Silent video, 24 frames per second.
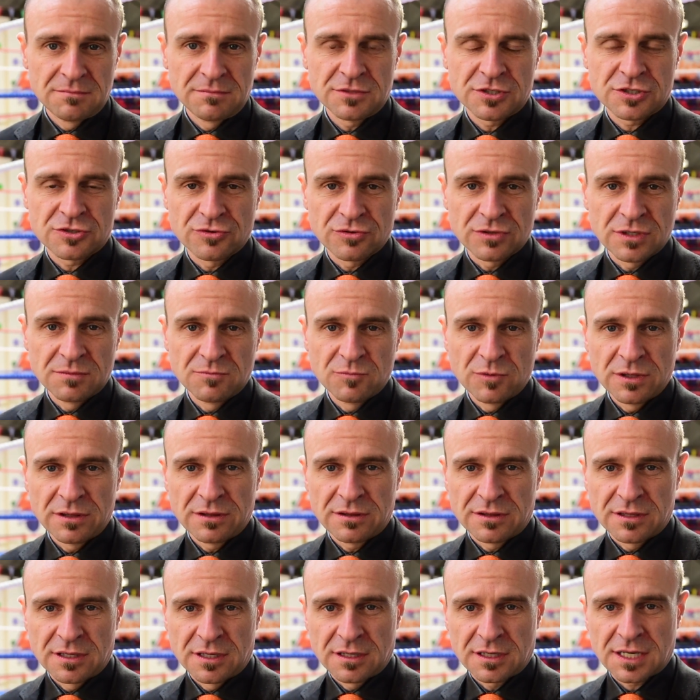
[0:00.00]
struggling with
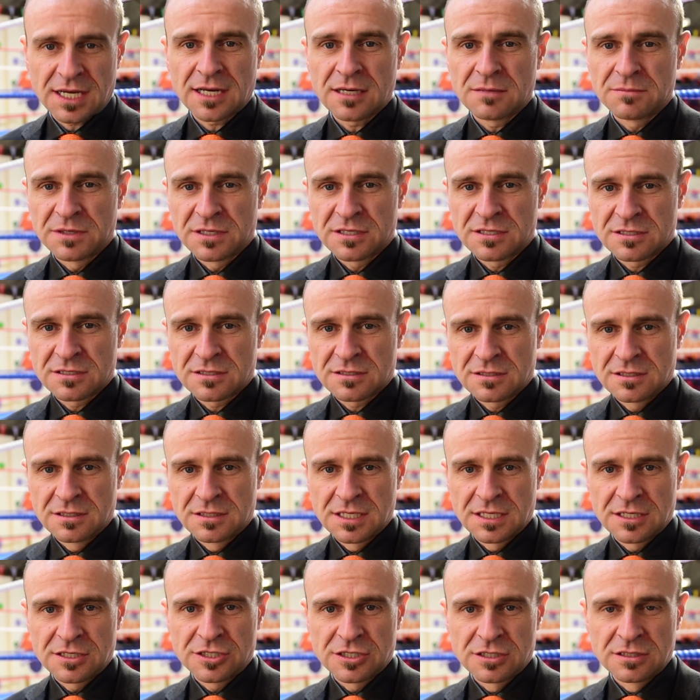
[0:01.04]
cannabis
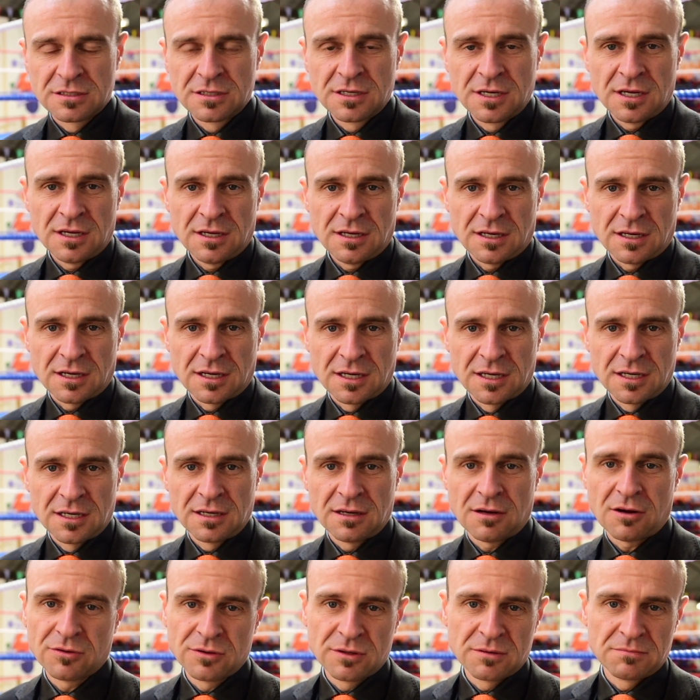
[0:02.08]
addiction
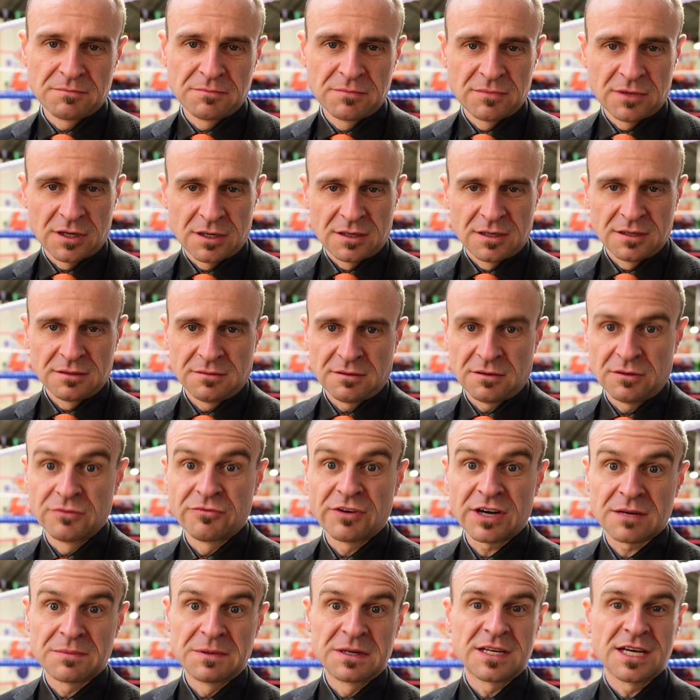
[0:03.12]
on the
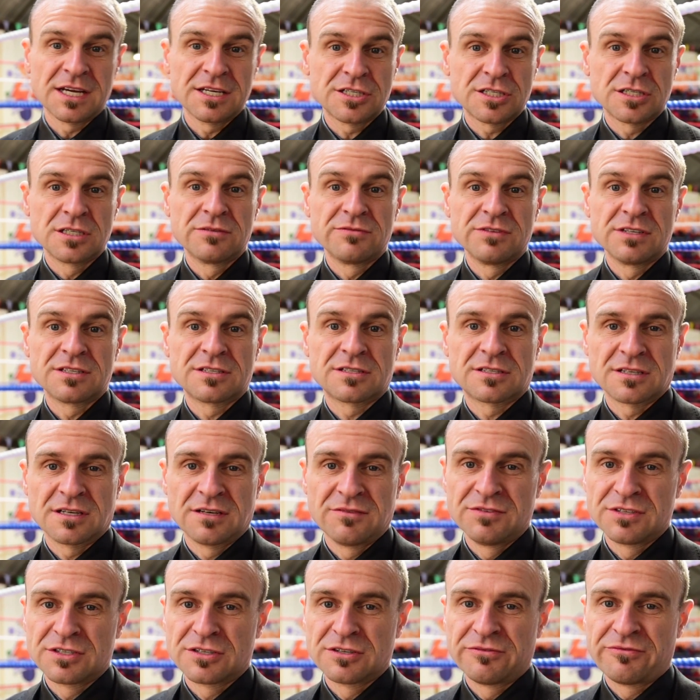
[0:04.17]
recommendation of
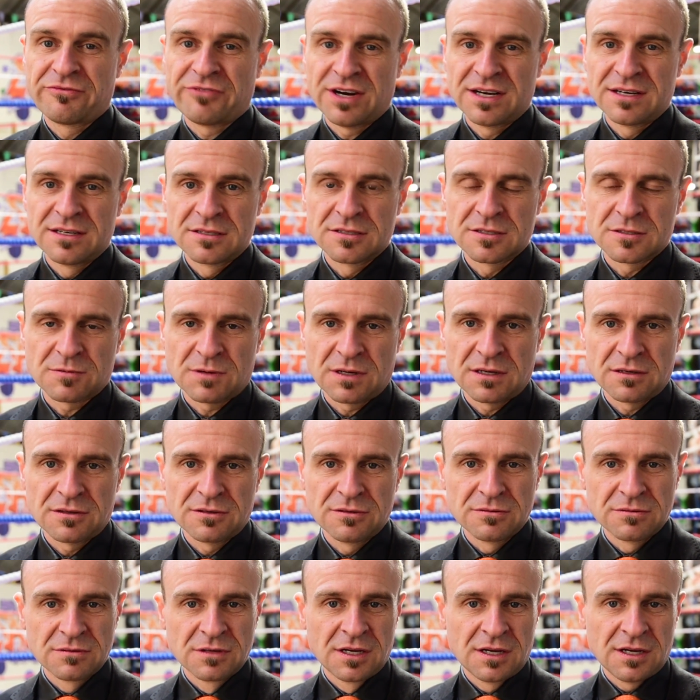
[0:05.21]
his good friend as well,
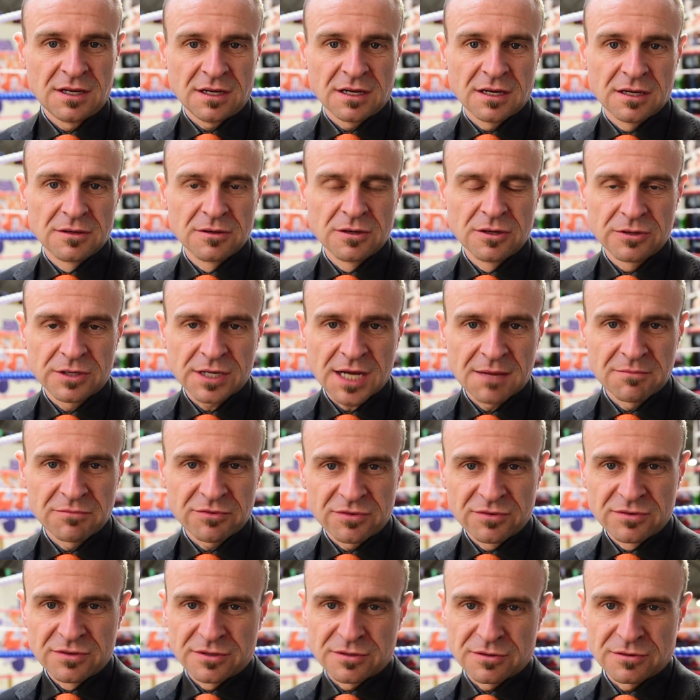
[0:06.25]
who came
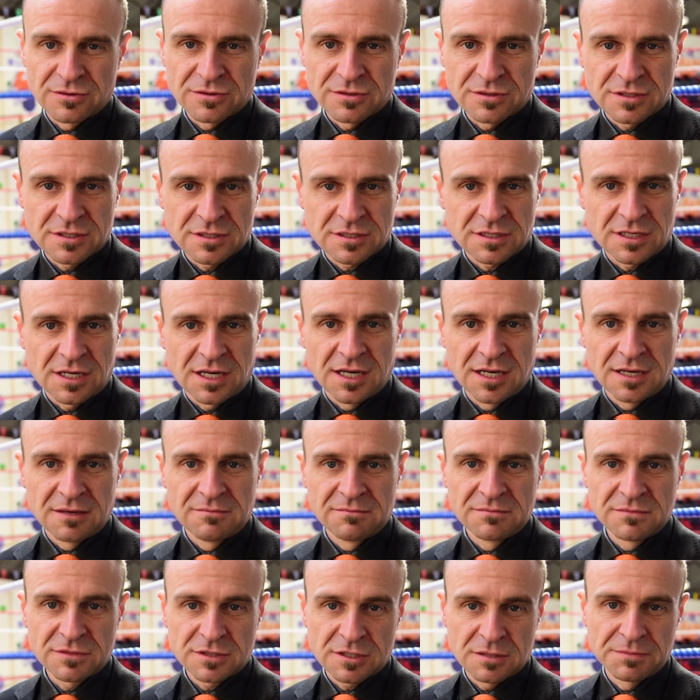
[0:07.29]
through the doors
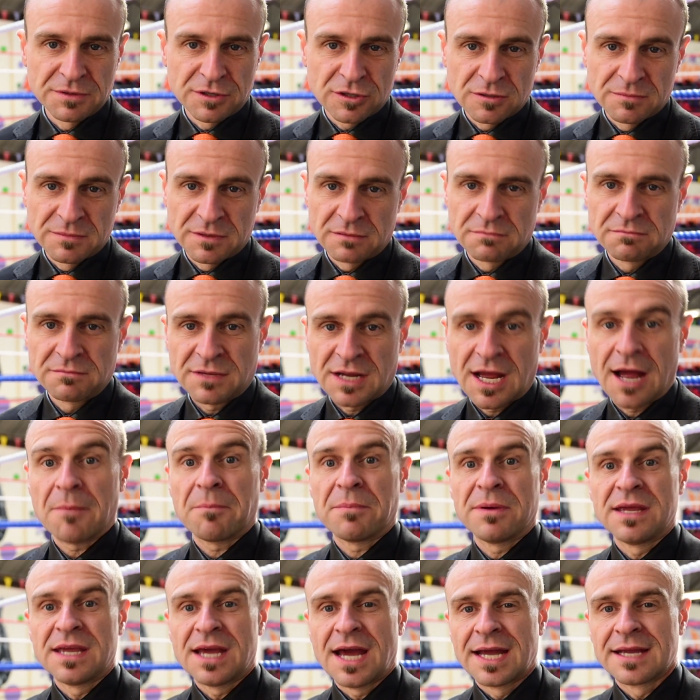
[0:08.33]
to become a
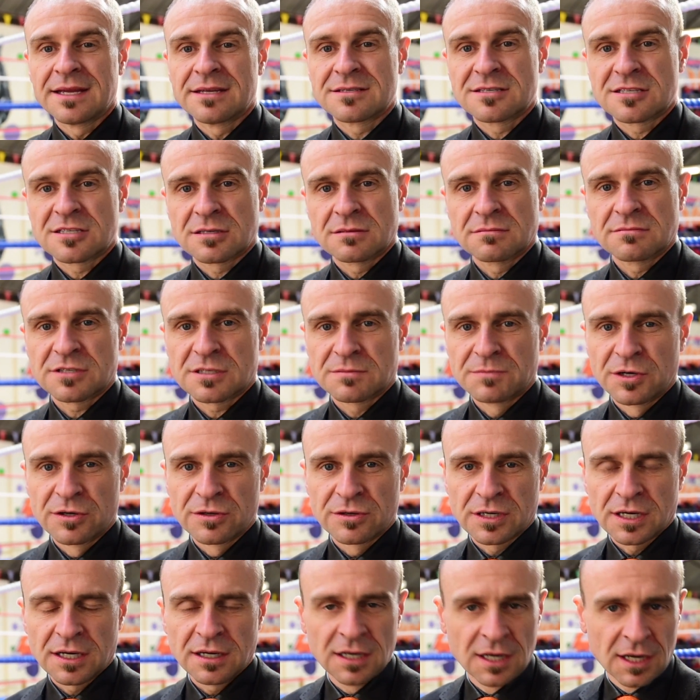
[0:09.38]
happy
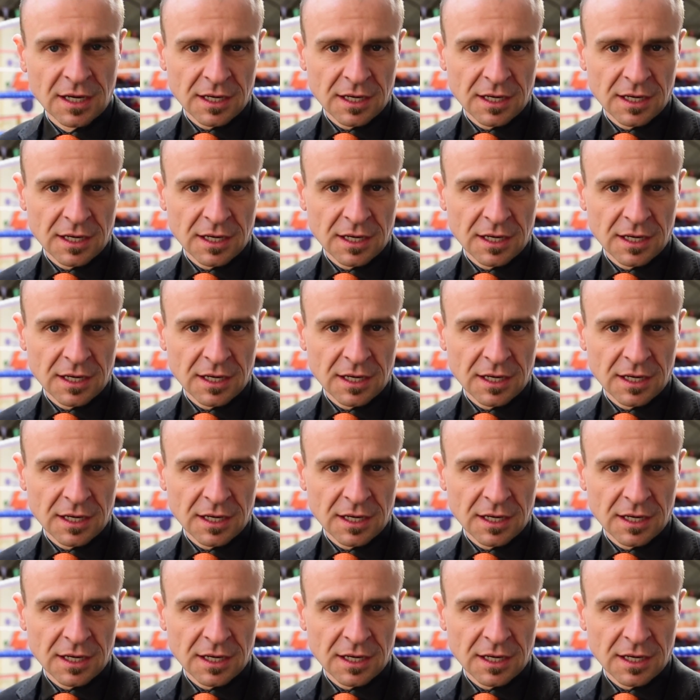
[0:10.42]
ex-smoker.